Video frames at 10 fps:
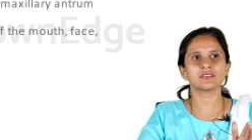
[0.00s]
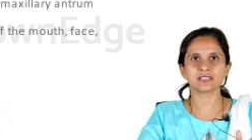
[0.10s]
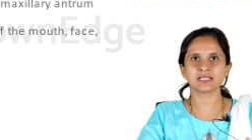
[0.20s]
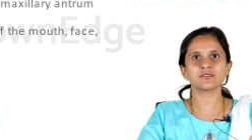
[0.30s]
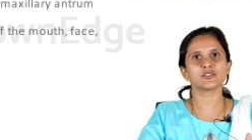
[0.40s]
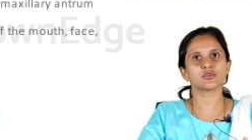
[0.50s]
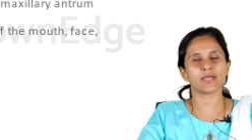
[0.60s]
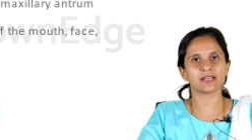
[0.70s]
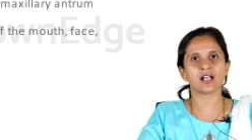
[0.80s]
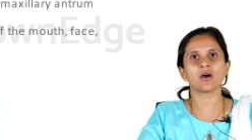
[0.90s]
the cysts which you
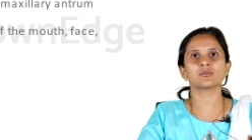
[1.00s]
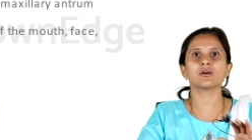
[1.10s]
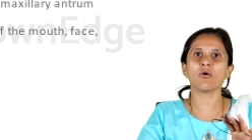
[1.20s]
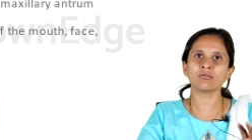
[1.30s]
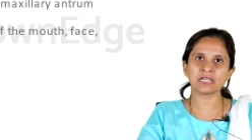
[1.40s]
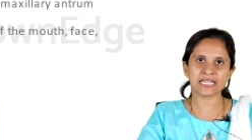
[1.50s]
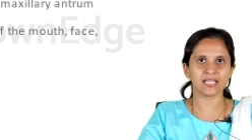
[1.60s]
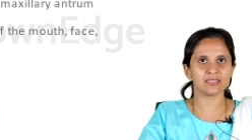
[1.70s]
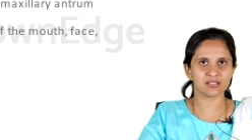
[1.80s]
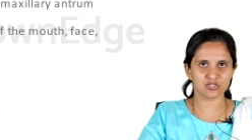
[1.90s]
encounter
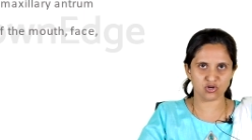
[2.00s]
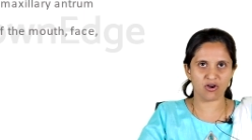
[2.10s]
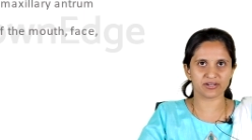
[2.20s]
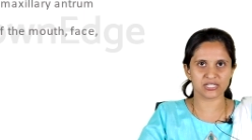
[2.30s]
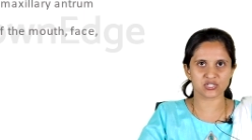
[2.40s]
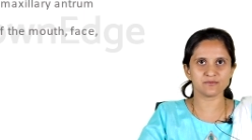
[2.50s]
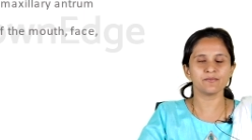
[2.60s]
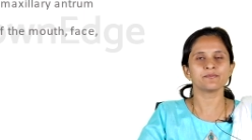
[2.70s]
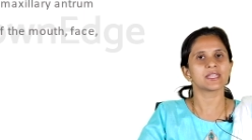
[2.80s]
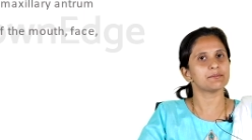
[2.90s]
only in the jaw region,
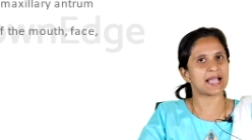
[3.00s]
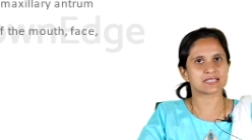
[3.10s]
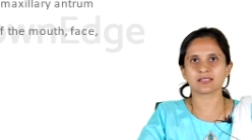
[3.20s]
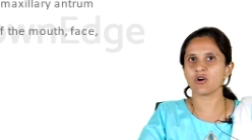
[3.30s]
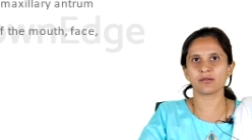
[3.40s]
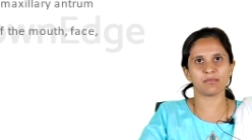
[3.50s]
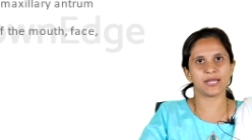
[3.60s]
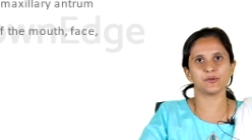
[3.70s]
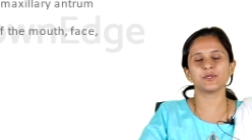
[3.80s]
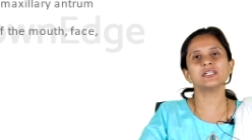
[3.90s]
maxilla or
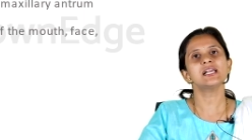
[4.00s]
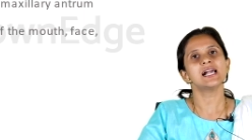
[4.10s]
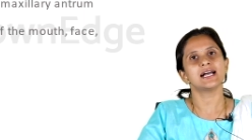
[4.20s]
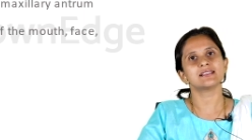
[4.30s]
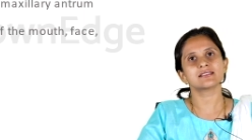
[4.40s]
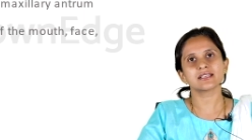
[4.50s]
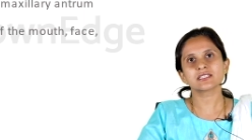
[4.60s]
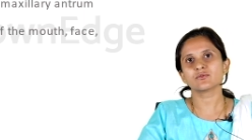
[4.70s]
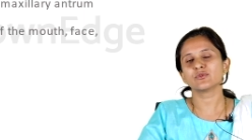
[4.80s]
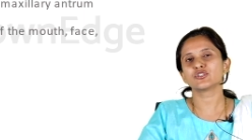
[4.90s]
mandible, and the
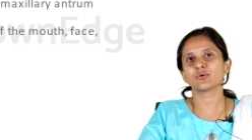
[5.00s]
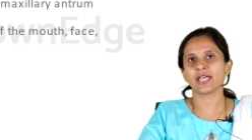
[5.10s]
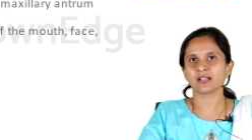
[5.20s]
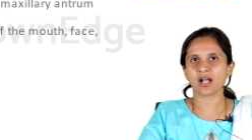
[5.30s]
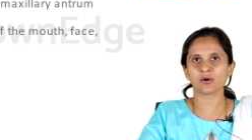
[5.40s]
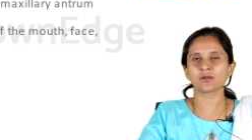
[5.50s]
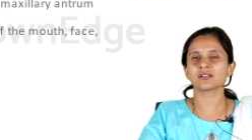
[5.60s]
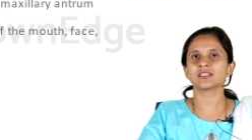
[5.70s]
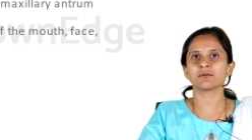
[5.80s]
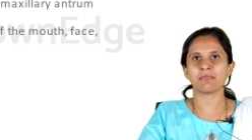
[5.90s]
cysts which you encounter
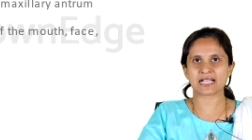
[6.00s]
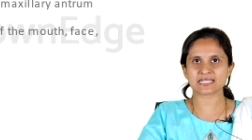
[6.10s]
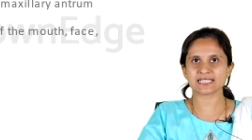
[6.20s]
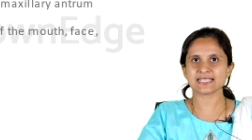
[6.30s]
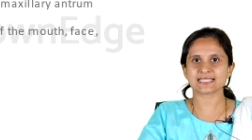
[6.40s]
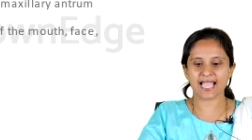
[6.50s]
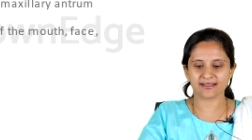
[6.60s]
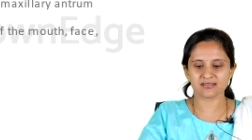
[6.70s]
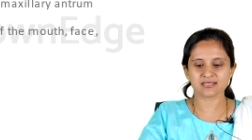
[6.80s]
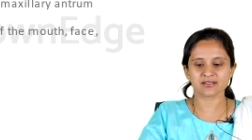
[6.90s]
in the maxillary
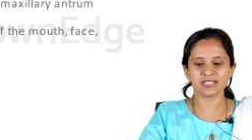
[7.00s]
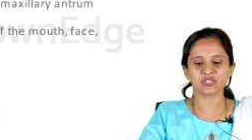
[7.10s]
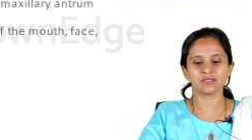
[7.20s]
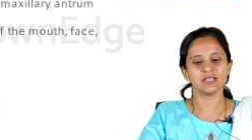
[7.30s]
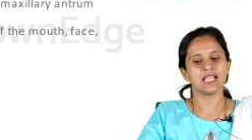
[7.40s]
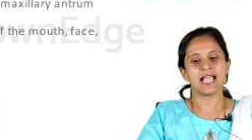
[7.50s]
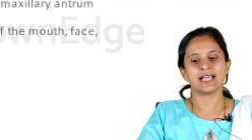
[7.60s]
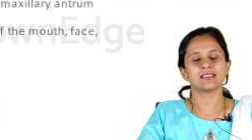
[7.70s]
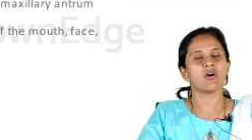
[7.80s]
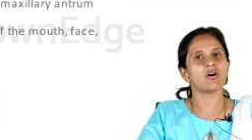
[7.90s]
sinus region
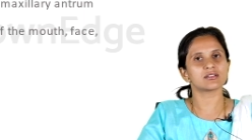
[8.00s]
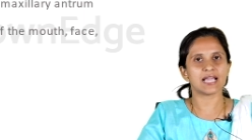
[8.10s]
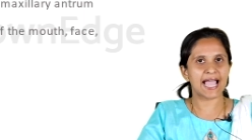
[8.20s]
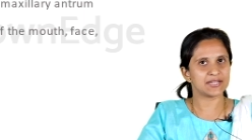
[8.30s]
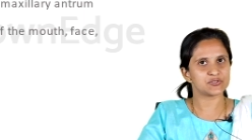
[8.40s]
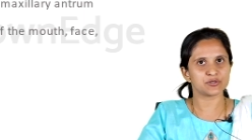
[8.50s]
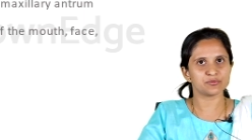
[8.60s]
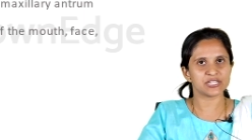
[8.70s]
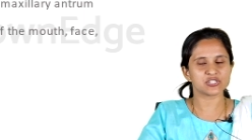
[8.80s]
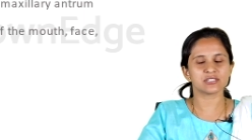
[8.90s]
and the or the
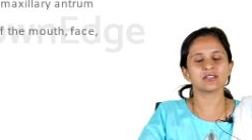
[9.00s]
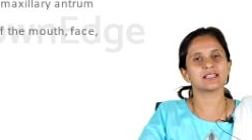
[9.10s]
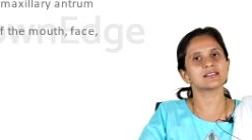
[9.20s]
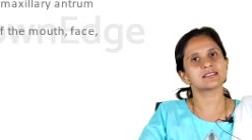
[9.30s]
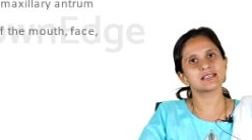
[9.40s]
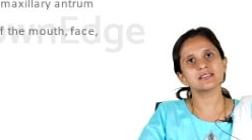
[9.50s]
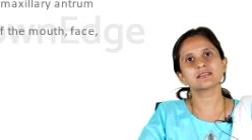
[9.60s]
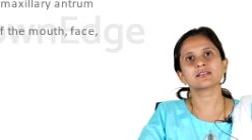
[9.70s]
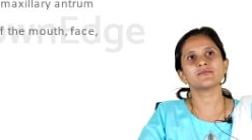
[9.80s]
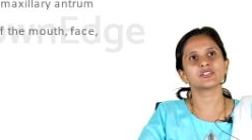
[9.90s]
antrum region, and the
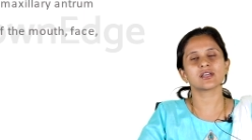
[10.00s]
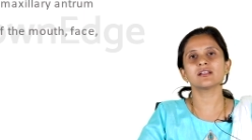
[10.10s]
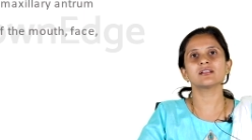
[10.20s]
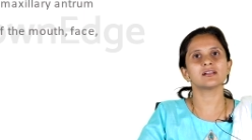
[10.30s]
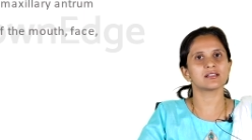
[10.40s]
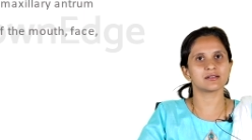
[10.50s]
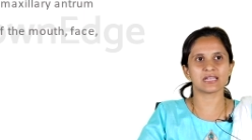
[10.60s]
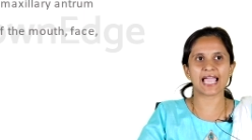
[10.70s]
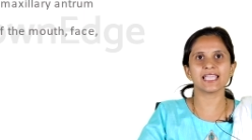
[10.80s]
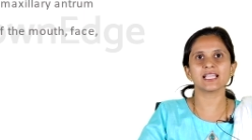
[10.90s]
cysts which are
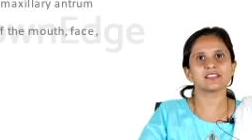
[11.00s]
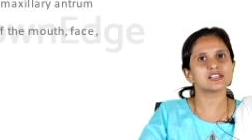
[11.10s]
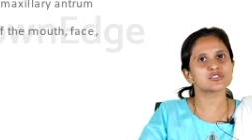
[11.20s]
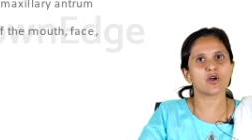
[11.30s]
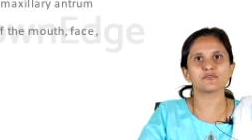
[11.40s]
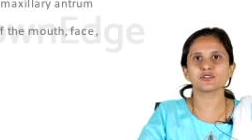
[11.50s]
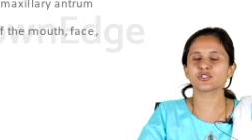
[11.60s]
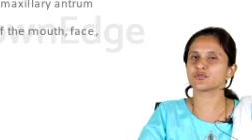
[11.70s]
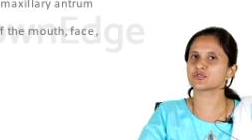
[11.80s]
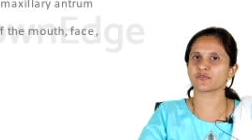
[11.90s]
lying in the soft
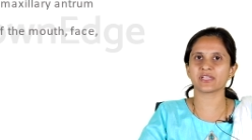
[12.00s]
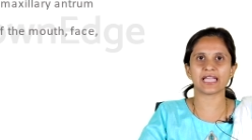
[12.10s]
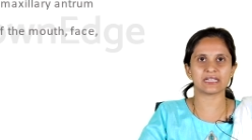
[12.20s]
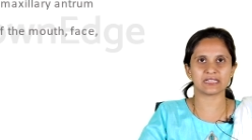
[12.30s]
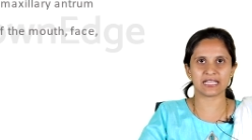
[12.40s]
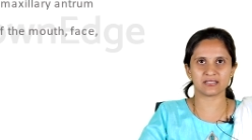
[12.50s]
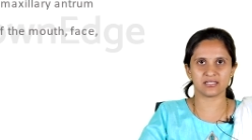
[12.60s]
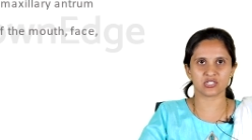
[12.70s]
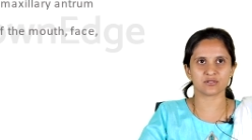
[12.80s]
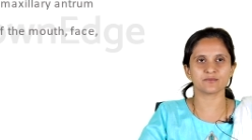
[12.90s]
tissues of the head and neck
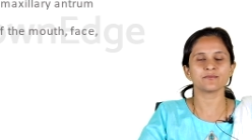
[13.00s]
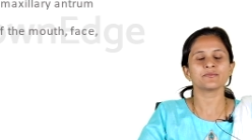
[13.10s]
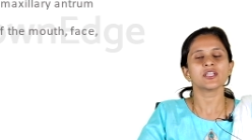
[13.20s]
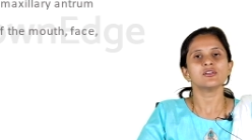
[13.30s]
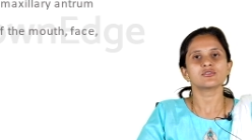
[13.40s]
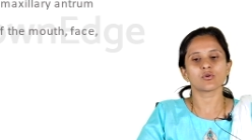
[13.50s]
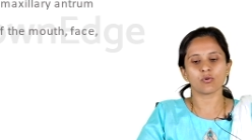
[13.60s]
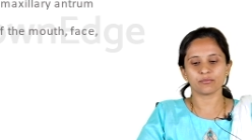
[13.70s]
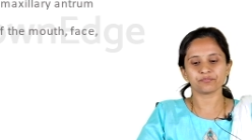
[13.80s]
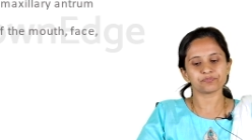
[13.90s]
region.
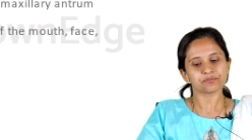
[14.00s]
So,